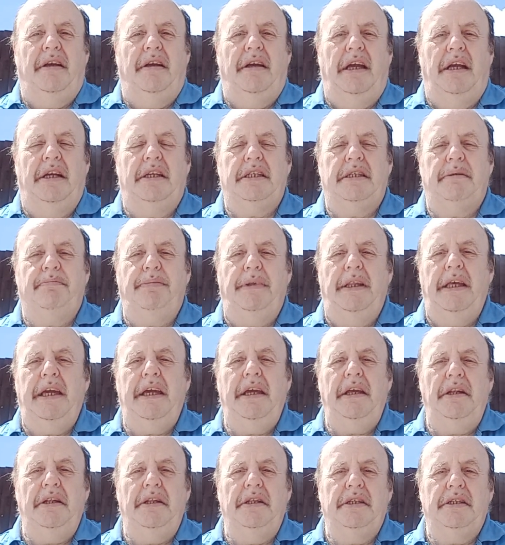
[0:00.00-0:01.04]

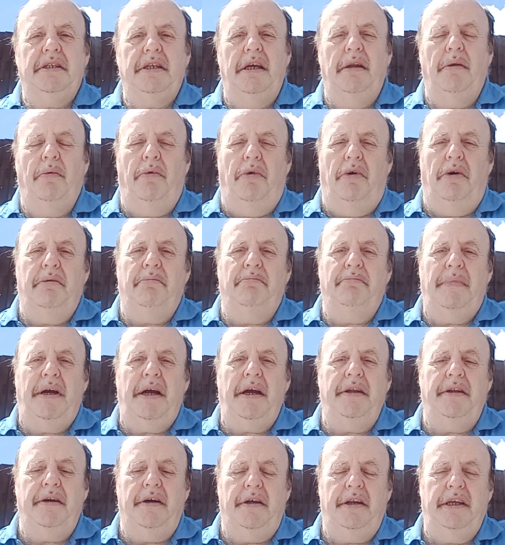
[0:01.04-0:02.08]
explains in what
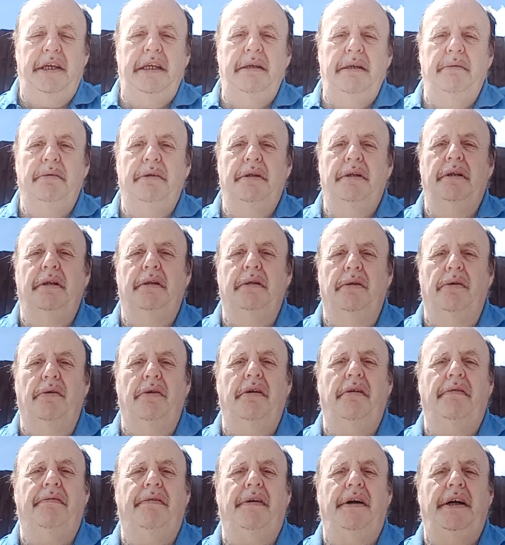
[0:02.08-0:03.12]
manner he would
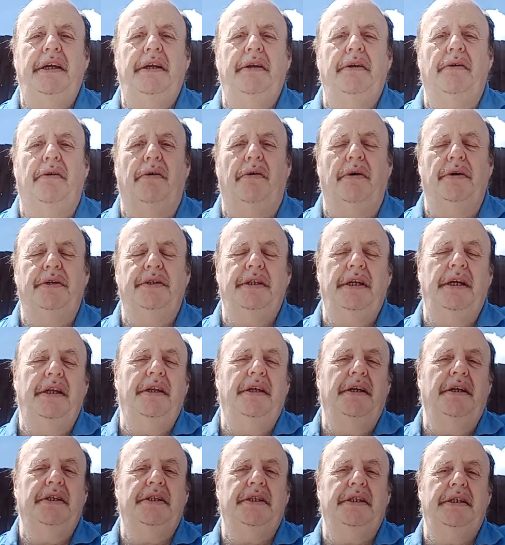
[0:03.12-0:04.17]
glorify God in
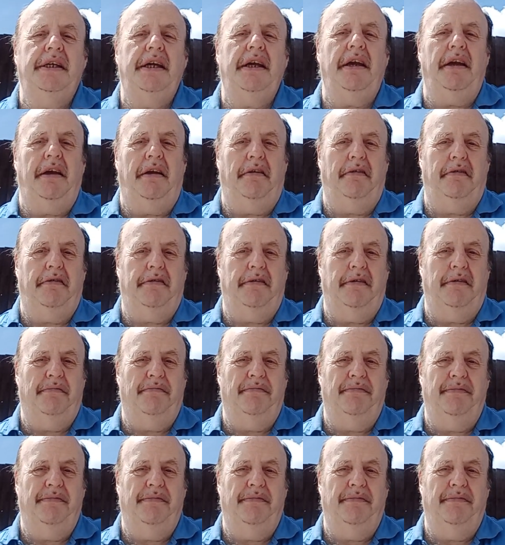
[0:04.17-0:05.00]
his death.